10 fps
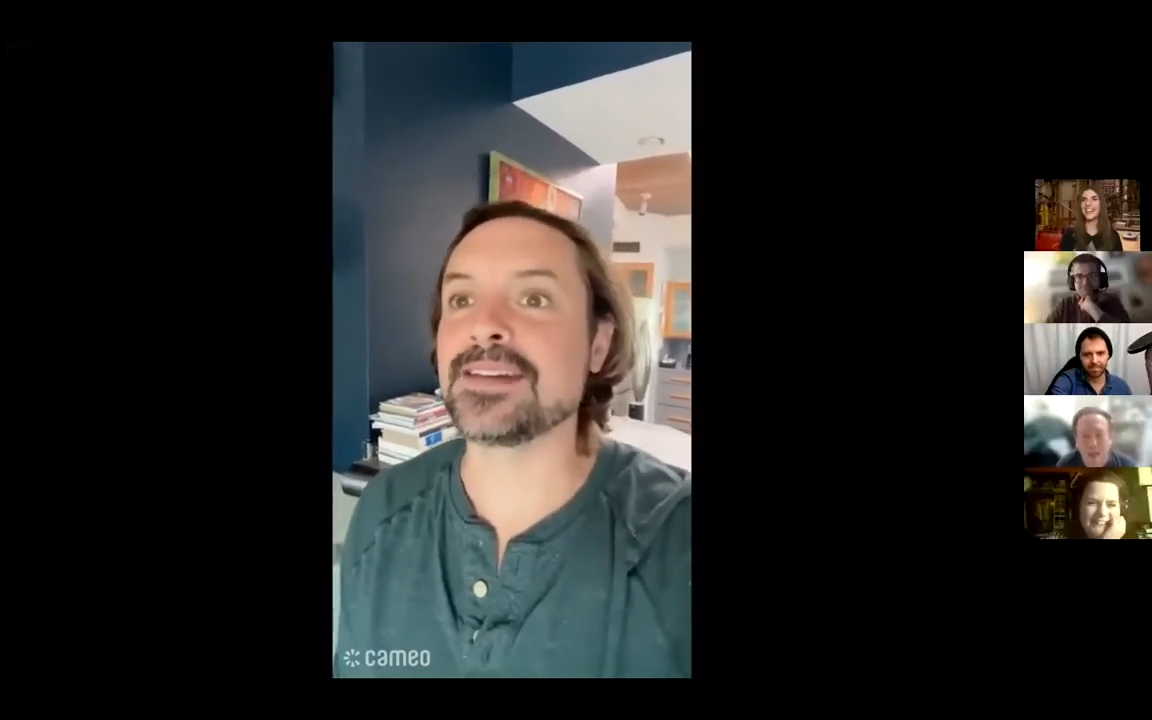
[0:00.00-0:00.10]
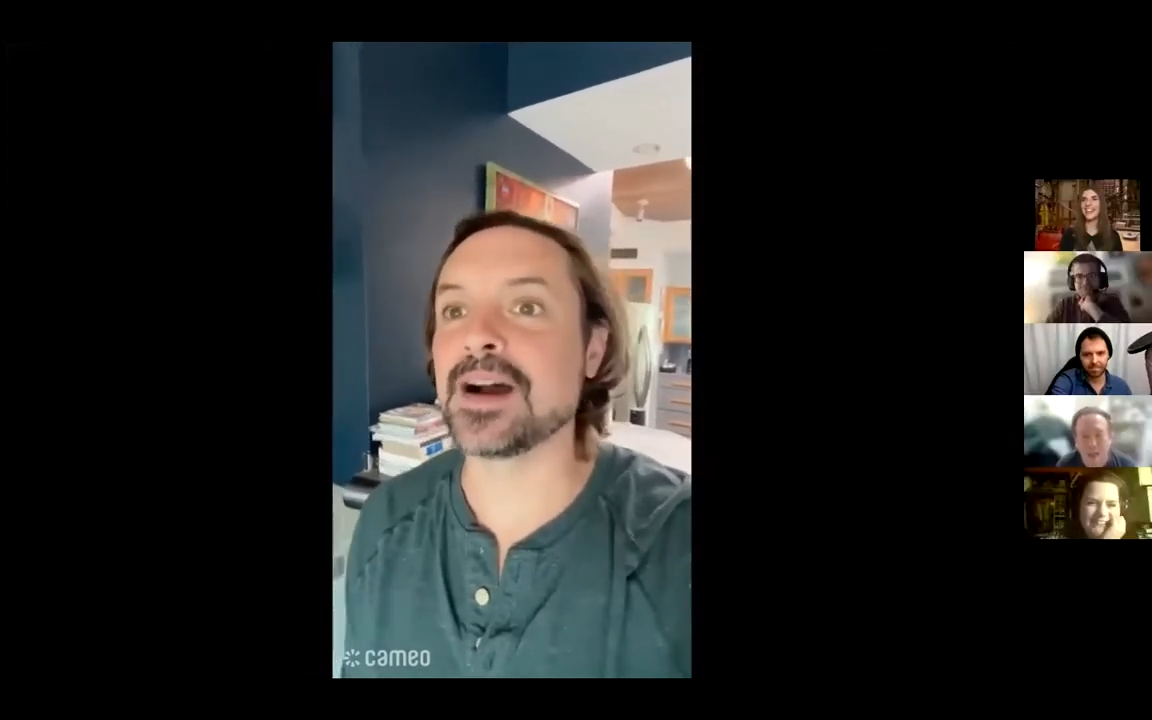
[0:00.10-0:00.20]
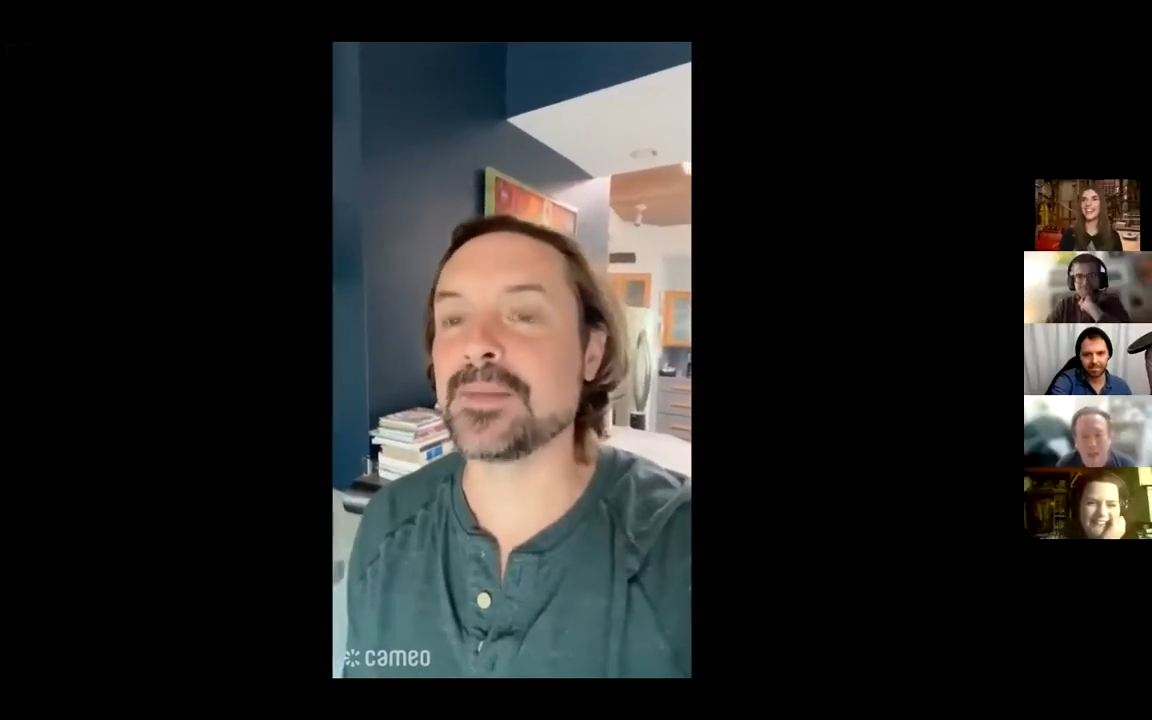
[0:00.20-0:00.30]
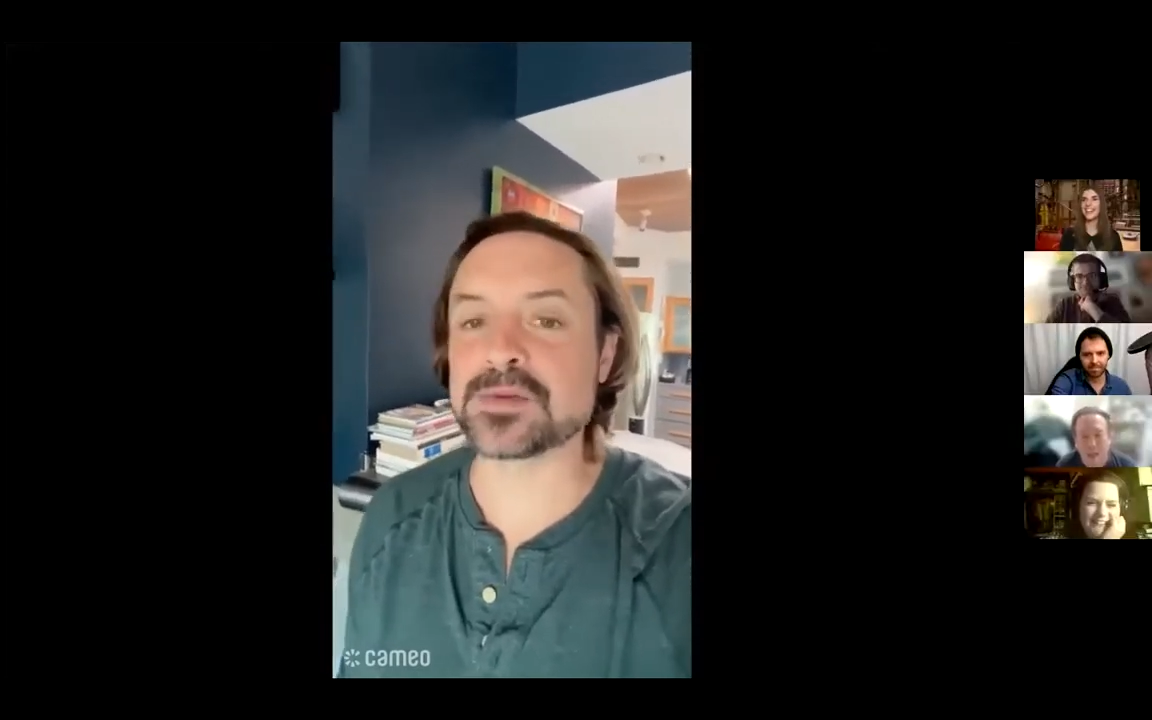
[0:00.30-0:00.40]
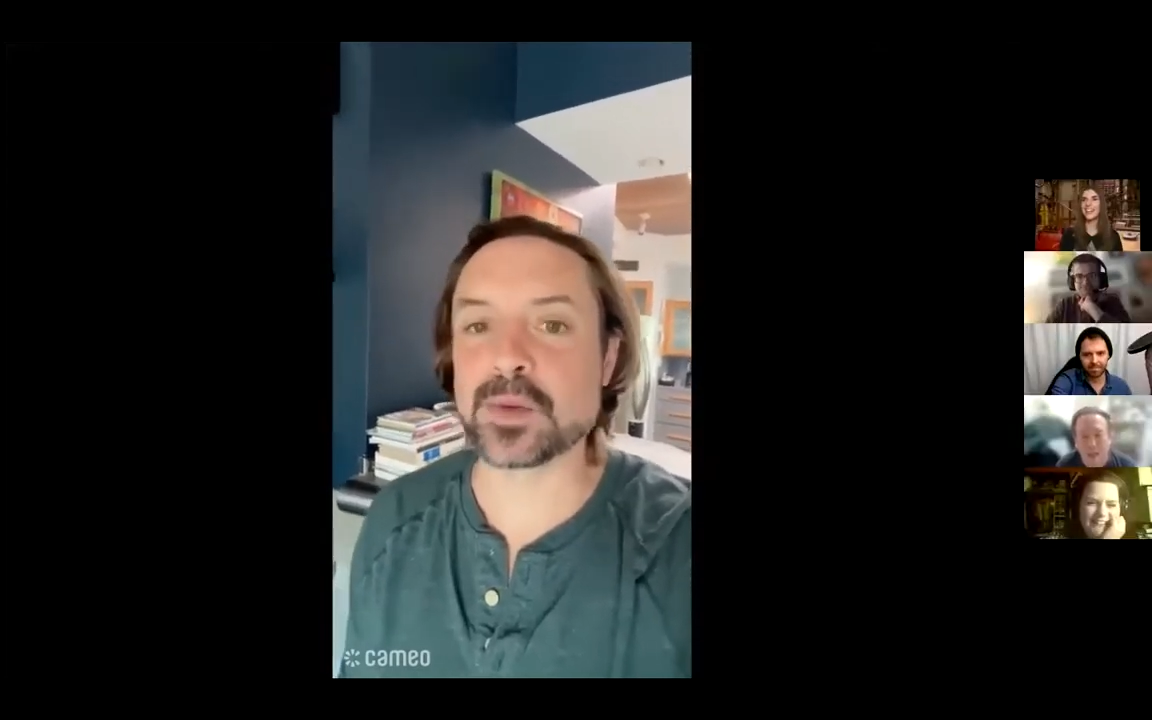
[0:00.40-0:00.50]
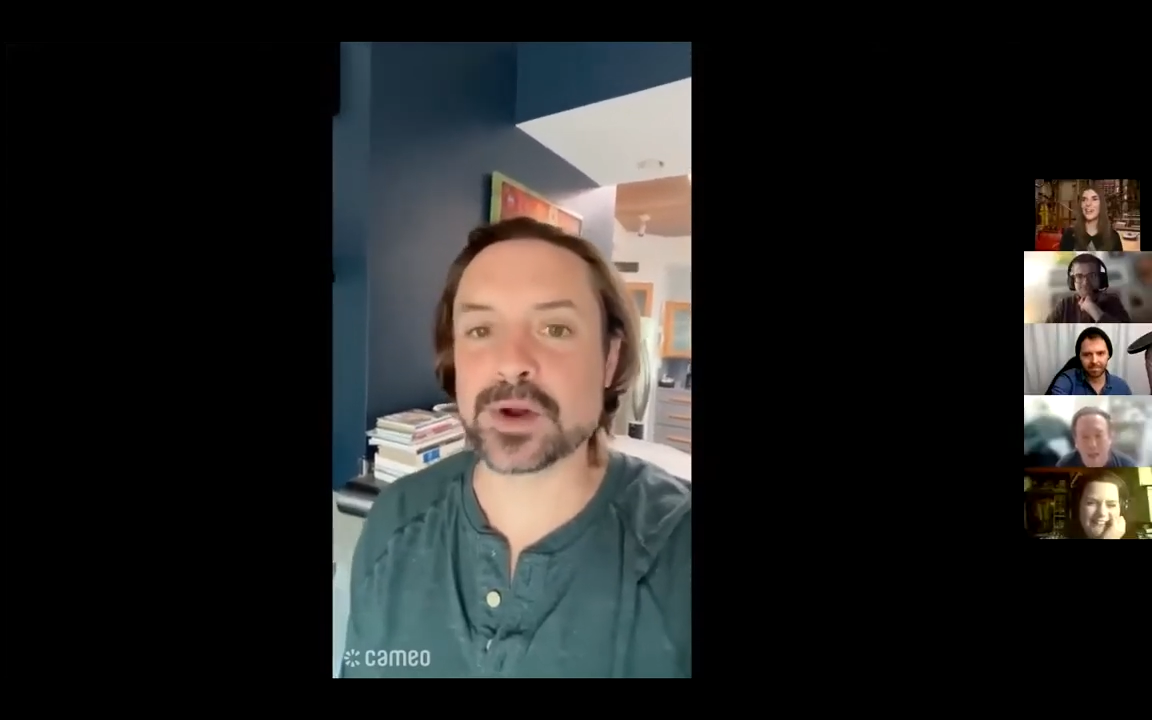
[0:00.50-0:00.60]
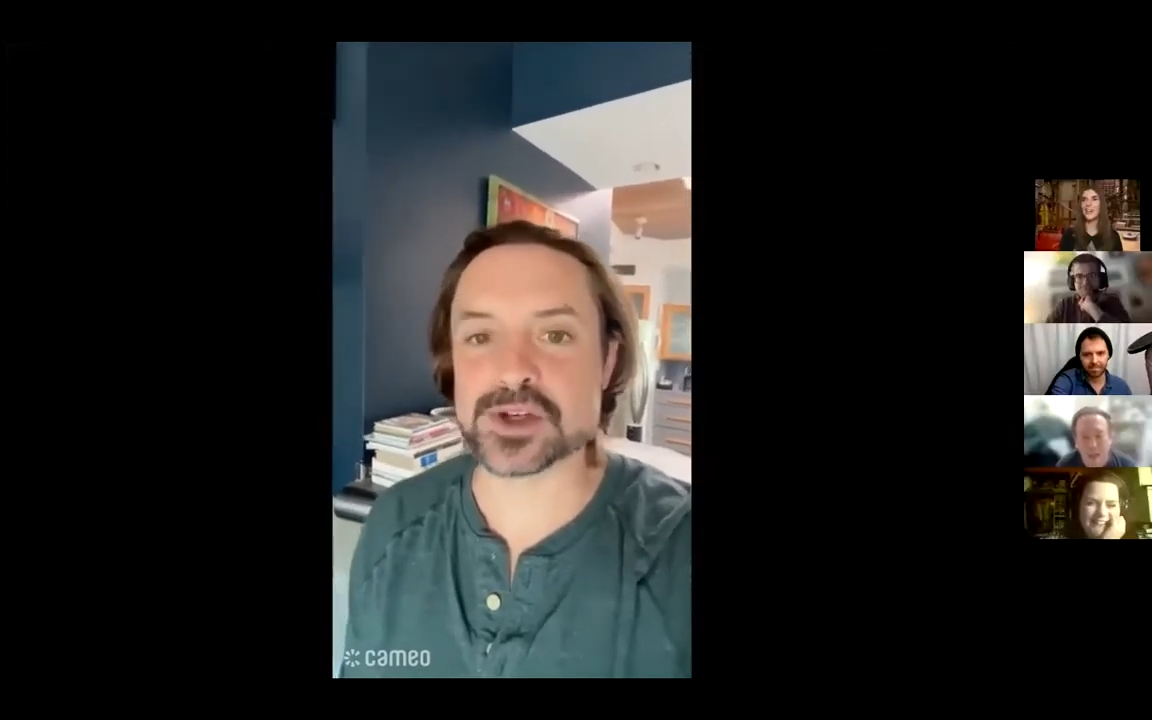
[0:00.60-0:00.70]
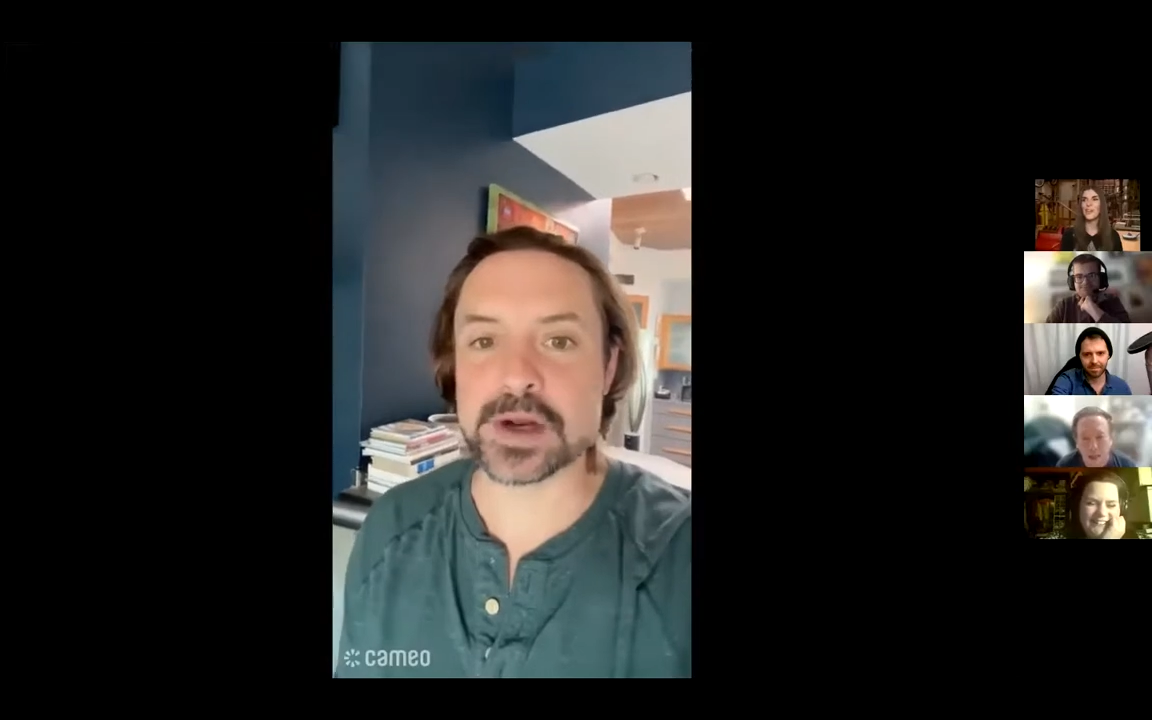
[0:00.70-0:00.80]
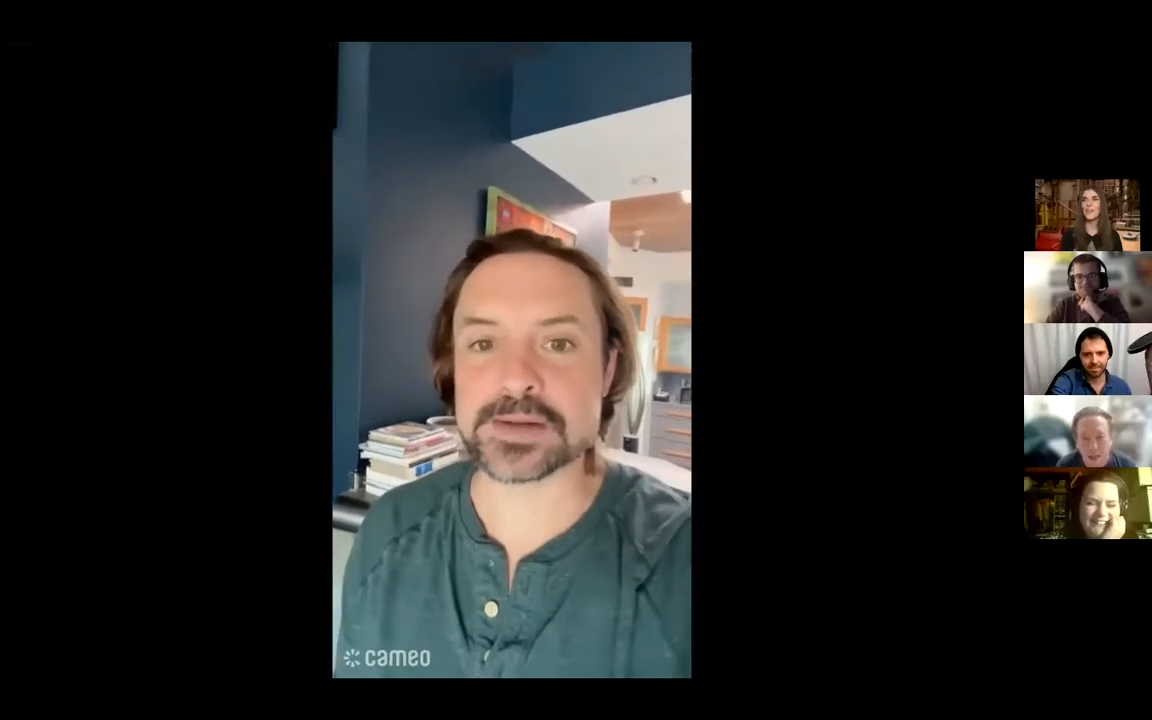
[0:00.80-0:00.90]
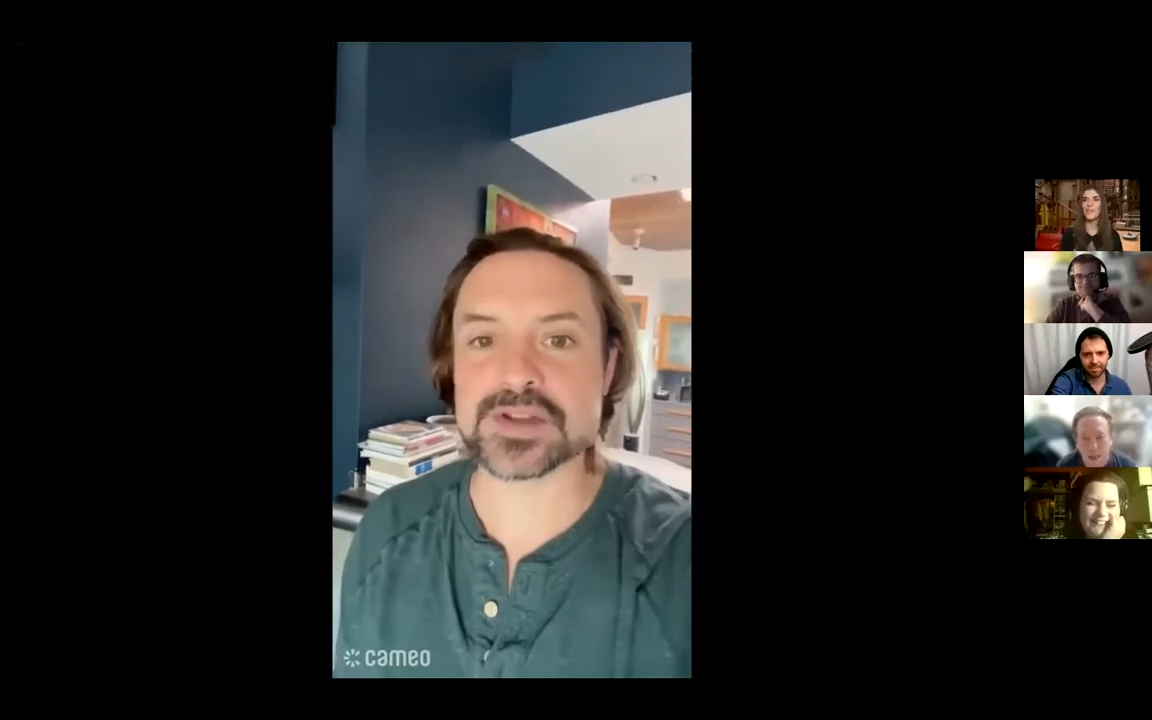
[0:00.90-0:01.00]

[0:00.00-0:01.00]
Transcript: makes me want to join.